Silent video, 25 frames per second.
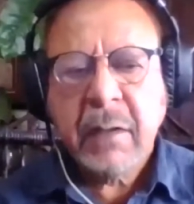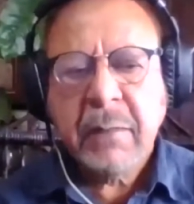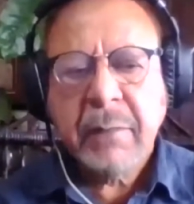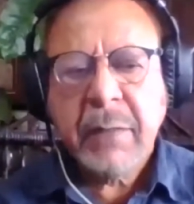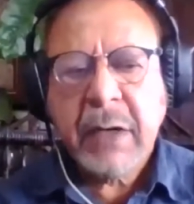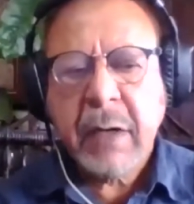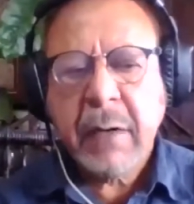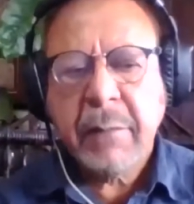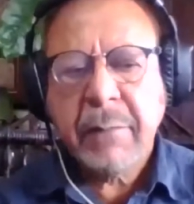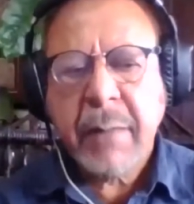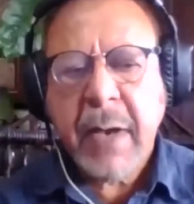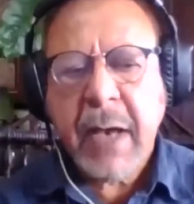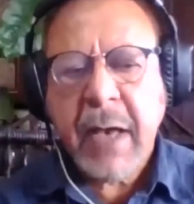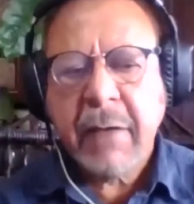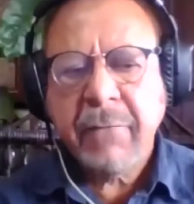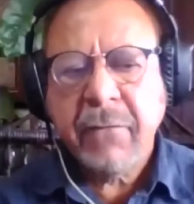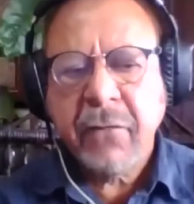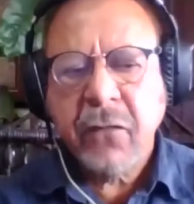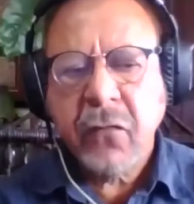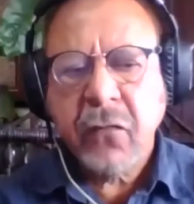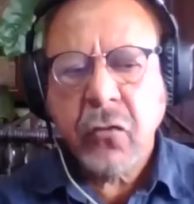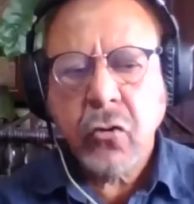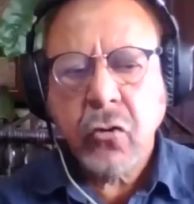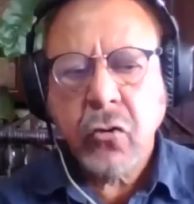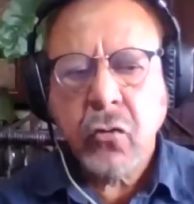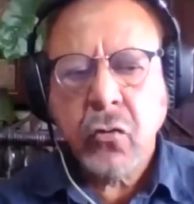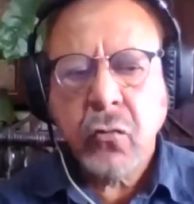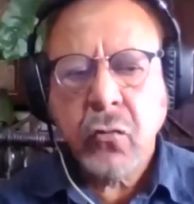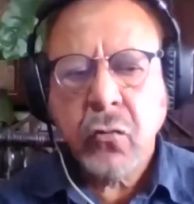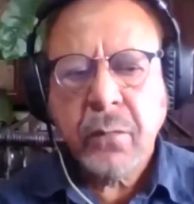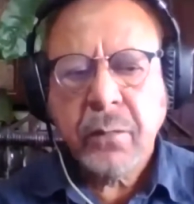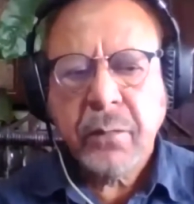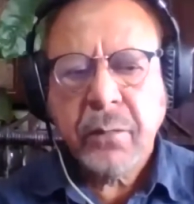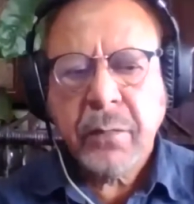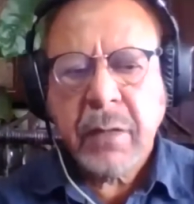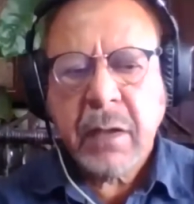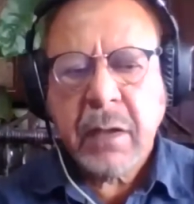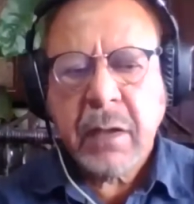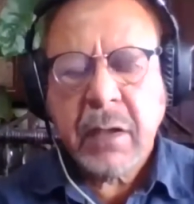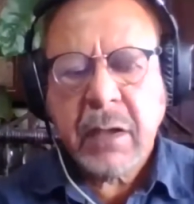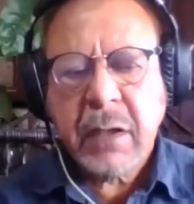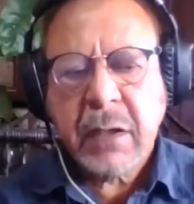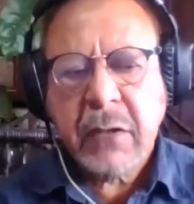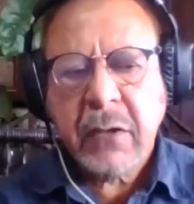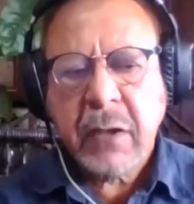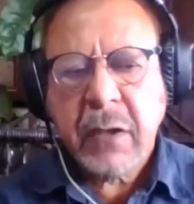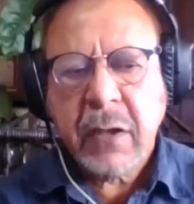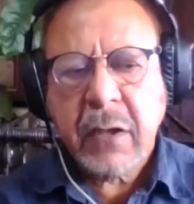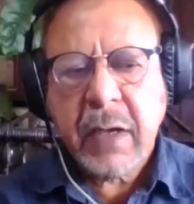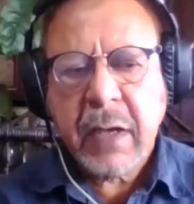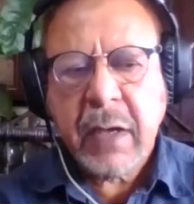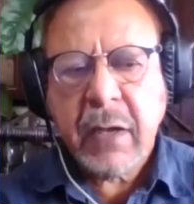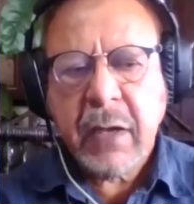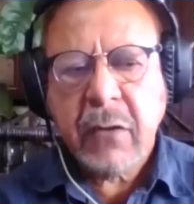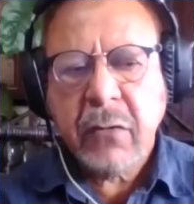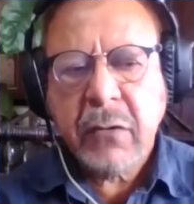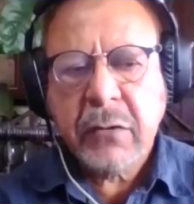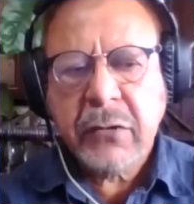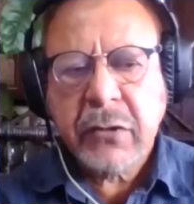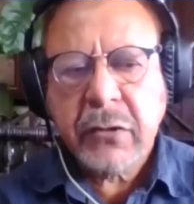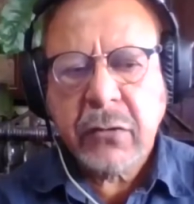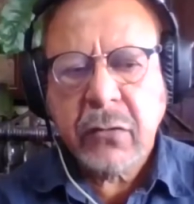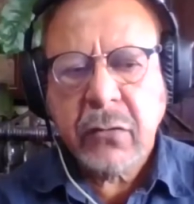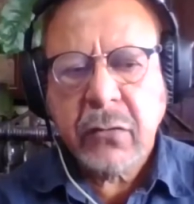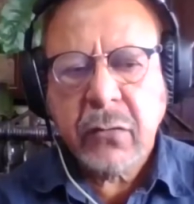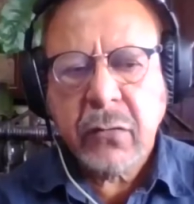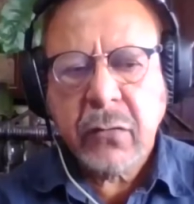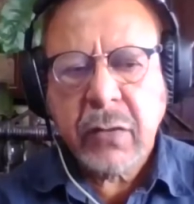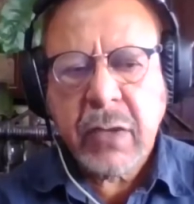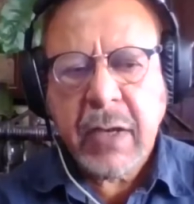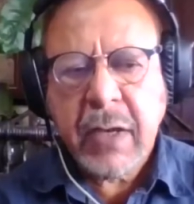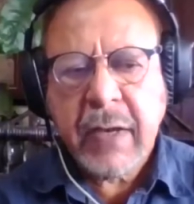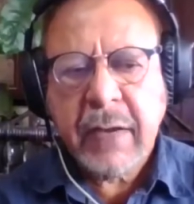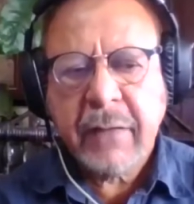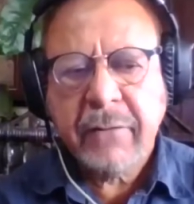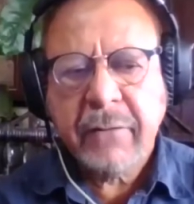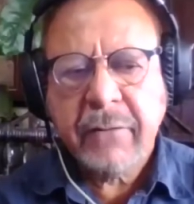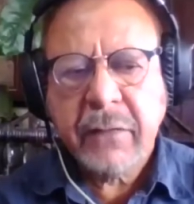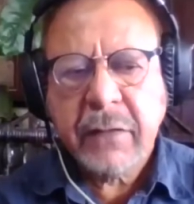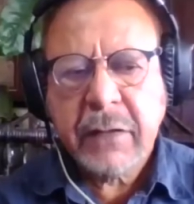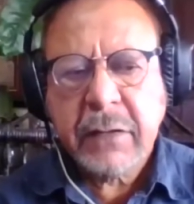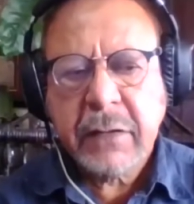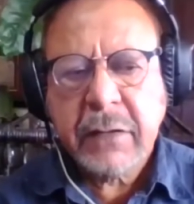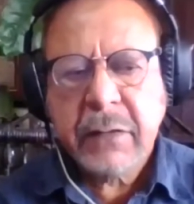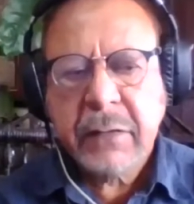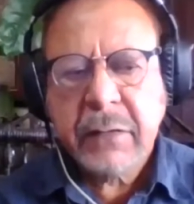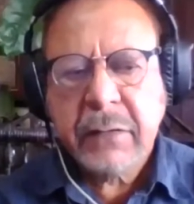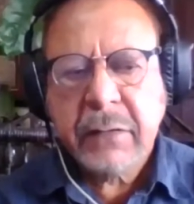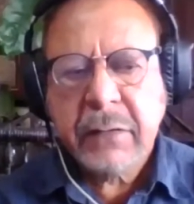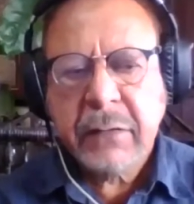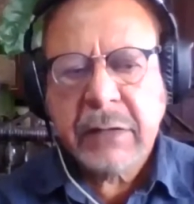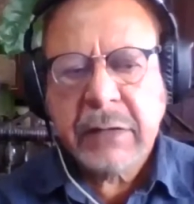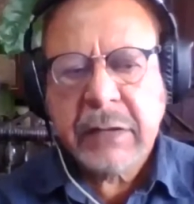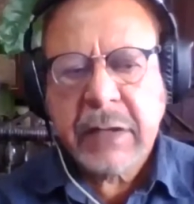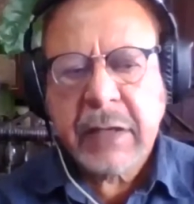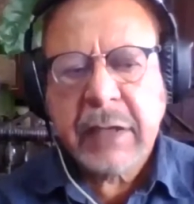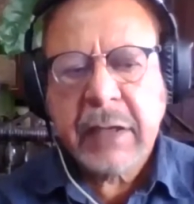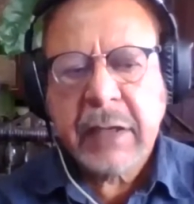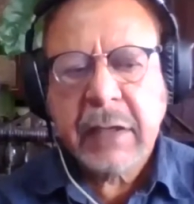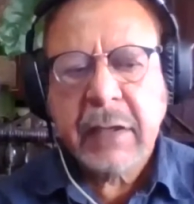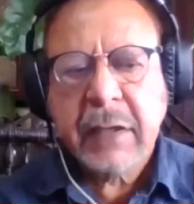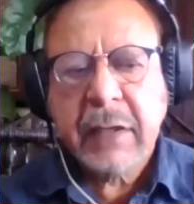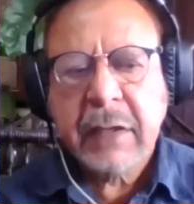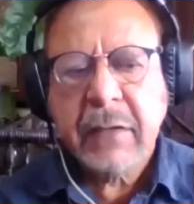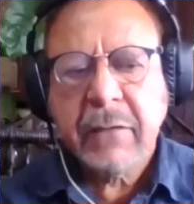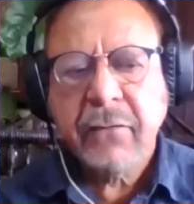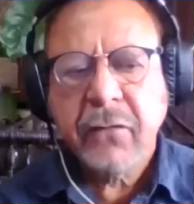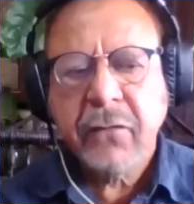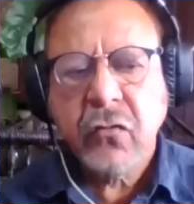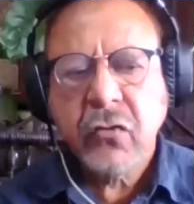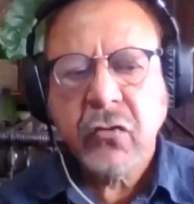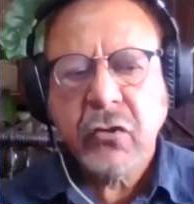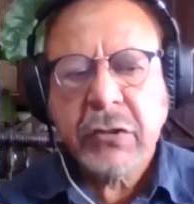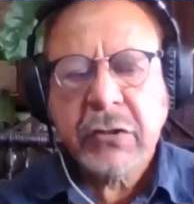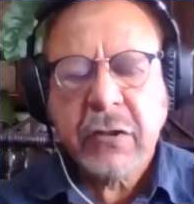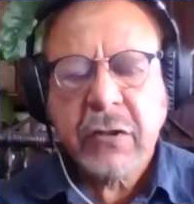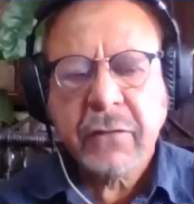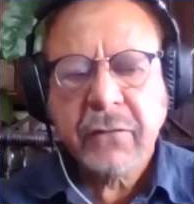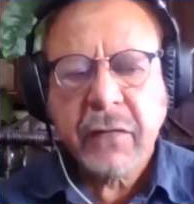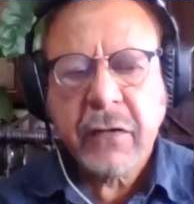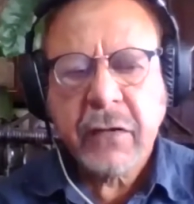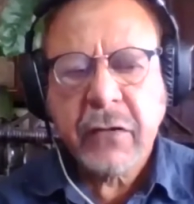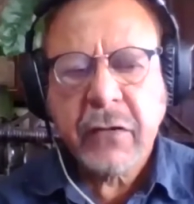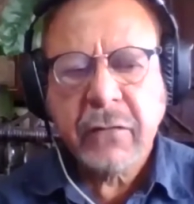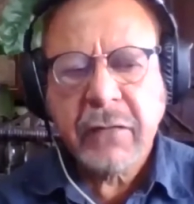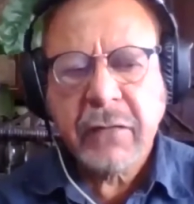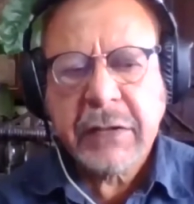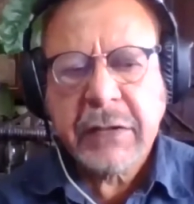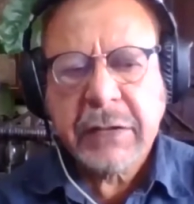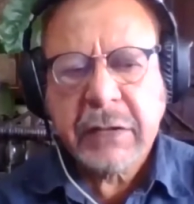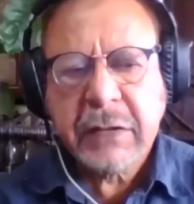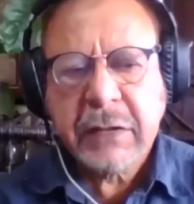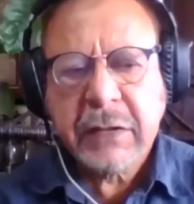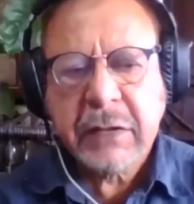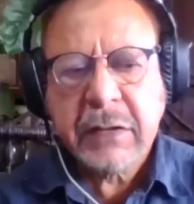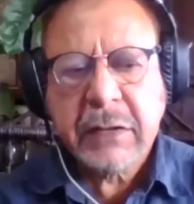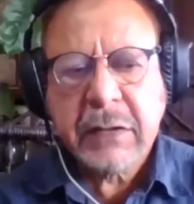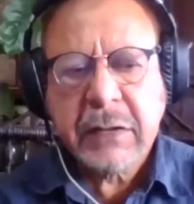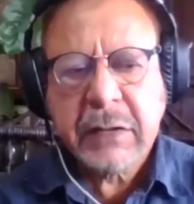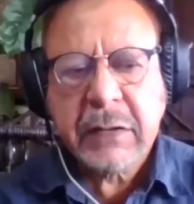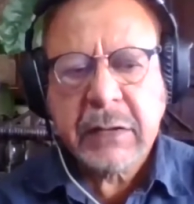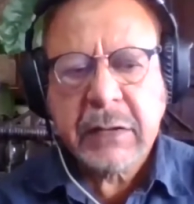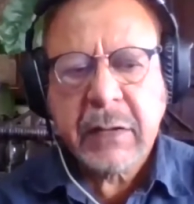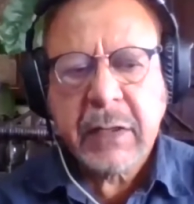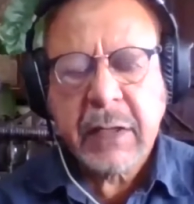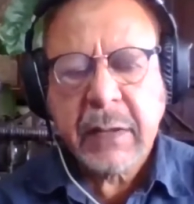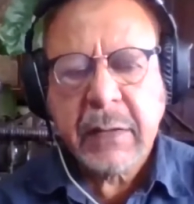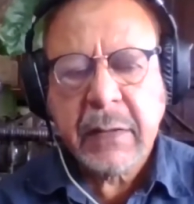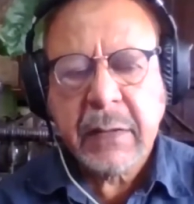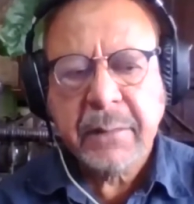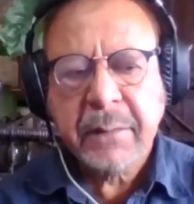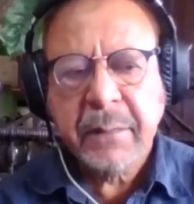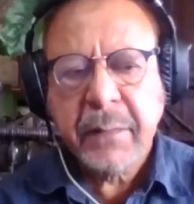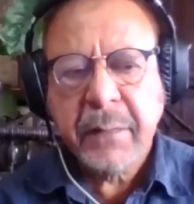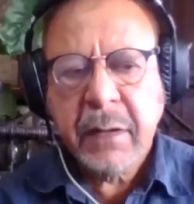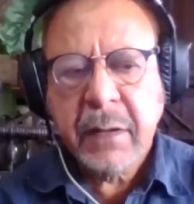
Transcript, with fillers: But in my view, uh, you know, I also have uh, studied the diffusion of innovations in, uh,